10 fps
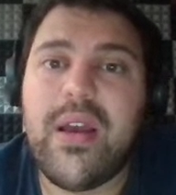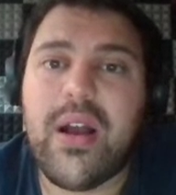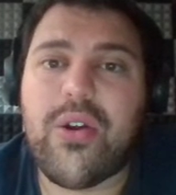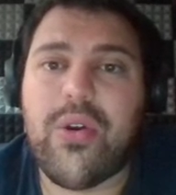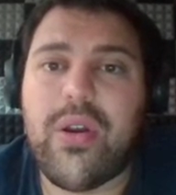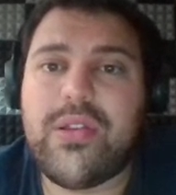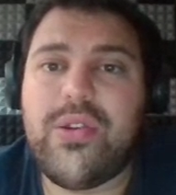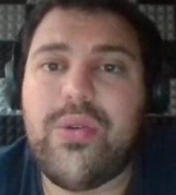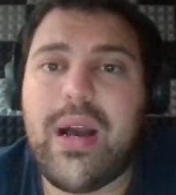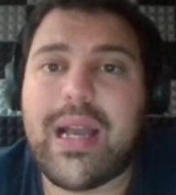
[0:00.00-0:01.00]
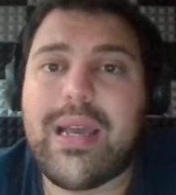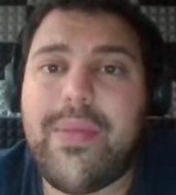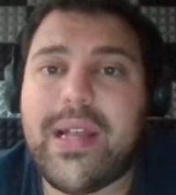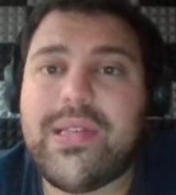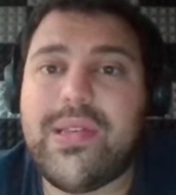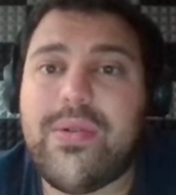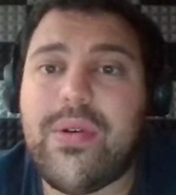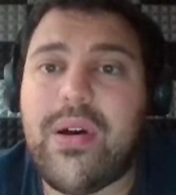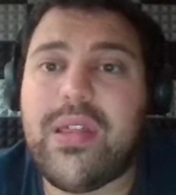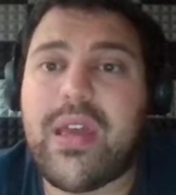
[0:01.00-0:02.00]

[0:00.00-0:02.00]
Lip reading: According to Akamatsu, all